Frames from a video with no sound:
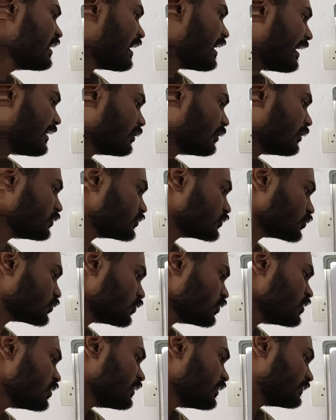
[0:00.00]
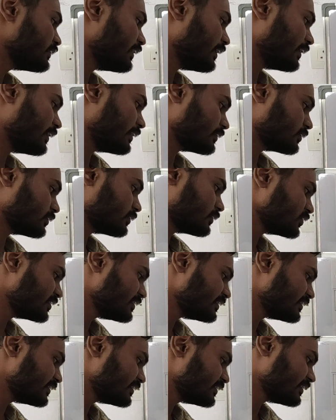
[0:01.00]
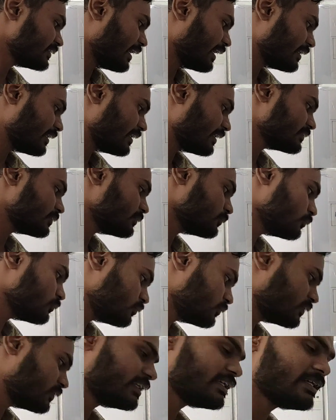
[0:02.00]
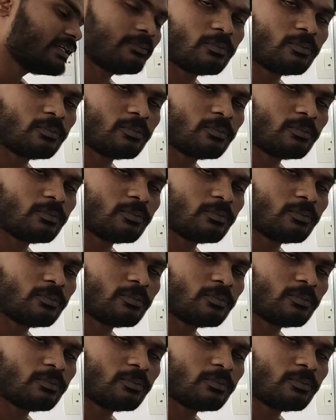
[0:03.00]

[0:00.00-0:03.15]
And also the course in charge has three